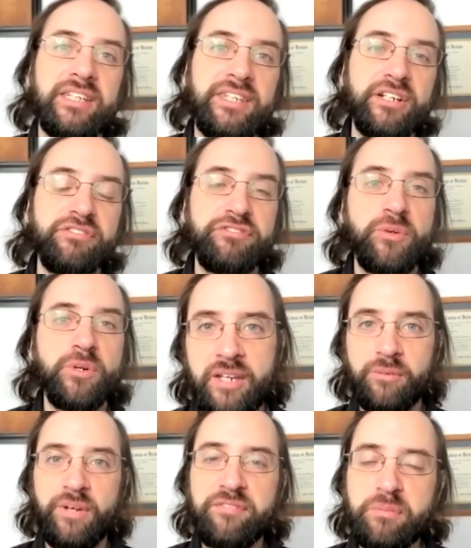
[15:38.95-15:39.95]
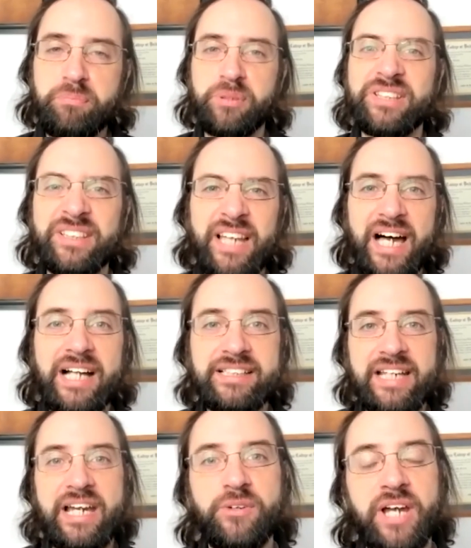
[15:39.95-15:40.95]
Therefore, we have to put the
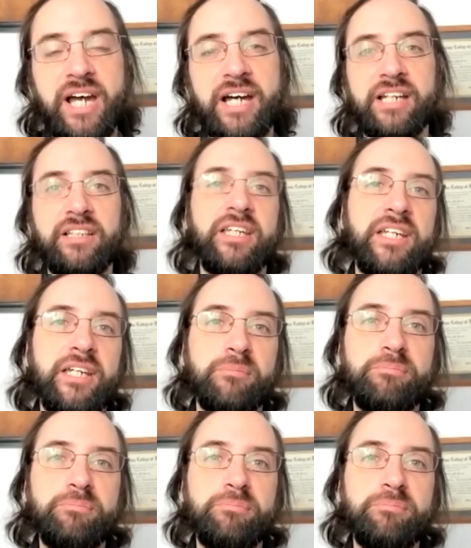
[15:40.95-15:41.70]
lockdown on